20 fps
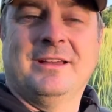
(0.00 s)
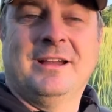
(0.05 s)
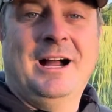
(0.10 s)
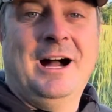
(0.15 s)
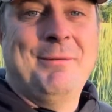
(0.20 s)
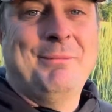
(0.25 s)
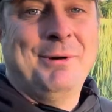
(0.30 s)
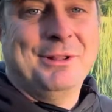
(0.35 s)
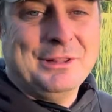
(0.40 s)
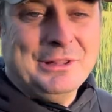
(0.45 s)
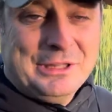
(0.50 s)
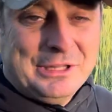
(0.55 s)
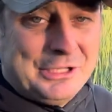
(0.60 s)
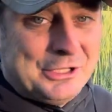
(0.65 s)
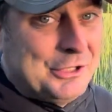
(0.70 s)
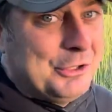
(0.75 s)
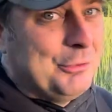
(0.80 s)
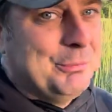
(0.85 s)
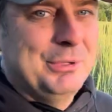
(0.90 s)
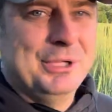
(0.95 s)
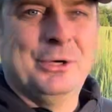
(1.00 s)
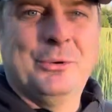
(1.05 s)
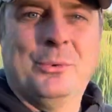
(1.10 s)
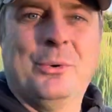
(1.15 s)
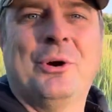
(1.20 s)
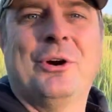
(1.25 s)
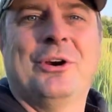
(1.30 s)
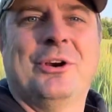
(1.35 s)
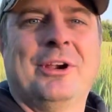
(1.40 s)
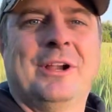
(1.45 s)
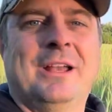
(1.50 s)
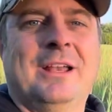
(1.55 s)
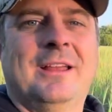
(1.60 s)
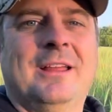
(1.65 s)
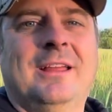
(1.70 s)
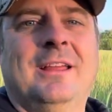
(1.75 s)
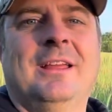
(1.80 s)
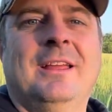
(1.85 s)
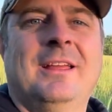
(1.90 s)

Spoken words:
I'm a little bit worried